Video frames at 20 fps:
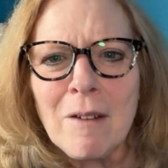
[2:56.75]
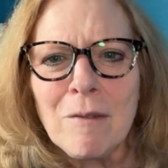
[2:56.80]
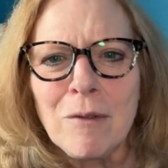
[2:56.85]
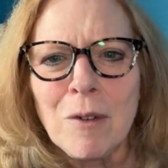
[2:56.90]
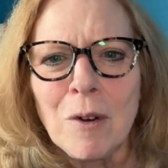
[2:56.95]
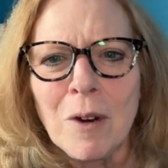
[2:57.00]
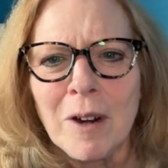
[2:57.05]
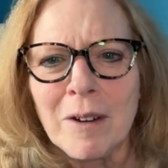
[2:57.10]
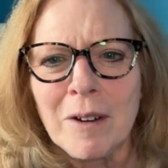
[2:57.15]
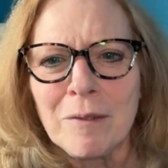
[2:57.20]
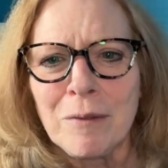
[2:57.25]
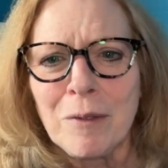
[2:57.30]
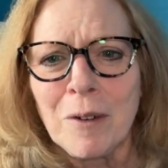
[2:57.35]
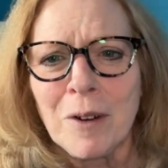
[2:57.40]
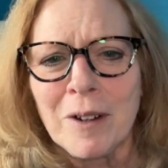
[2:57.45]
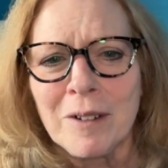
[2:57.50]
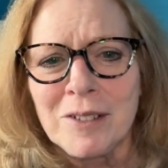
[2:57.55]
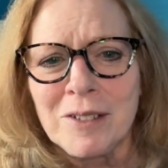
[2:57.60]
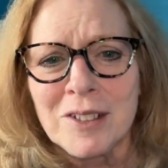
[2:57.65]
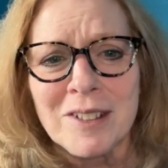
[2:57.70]

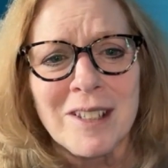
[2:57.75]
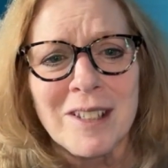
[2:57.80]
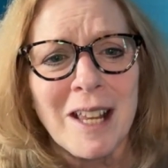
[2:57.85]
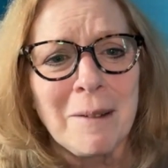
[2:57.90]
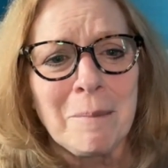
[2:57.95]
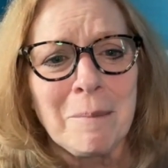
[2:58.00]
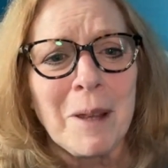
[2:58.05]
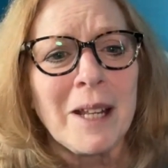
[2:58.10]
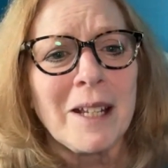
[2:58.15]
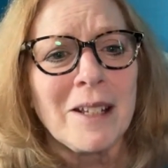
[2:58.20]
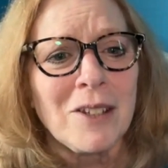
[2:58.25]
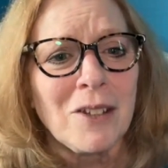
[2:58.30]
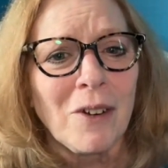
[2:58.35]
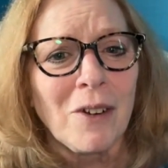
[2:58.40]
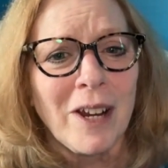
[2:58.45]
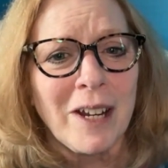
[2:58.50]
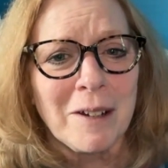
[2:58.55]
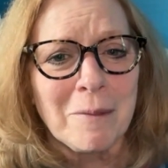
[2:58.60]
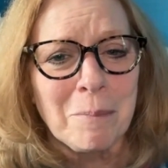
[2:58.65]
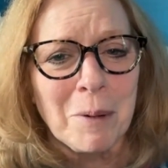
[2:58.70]
for just
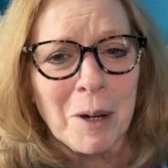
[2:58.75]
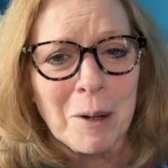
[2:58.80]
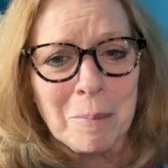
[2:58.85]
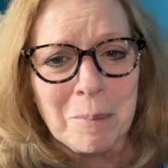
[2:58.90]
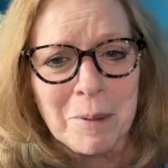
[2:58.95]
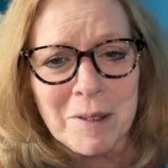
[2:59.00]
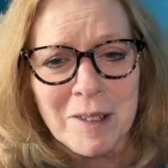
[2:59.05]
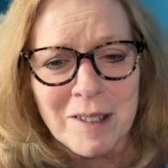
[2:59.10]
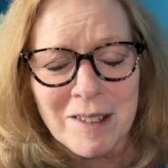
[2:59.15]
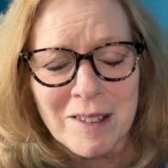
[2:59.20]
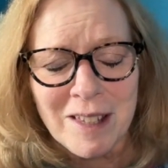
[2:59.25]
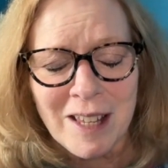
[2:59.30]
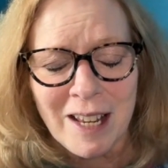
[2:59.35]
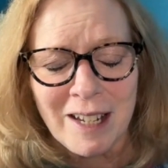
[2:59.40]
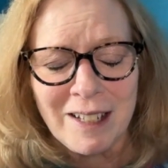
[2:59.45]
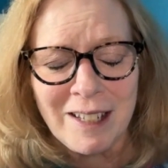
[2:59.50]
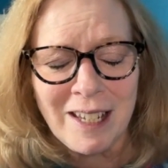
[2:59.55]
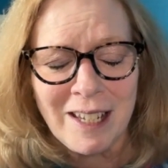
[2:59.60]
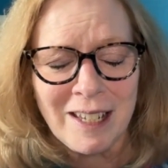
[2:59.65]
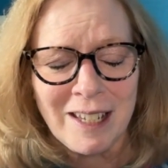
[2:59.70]
administrative purposes.
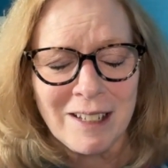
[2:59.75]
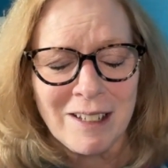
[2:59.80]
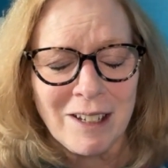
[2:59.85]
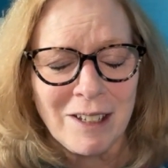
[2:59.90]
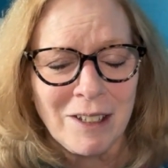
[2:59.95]
They need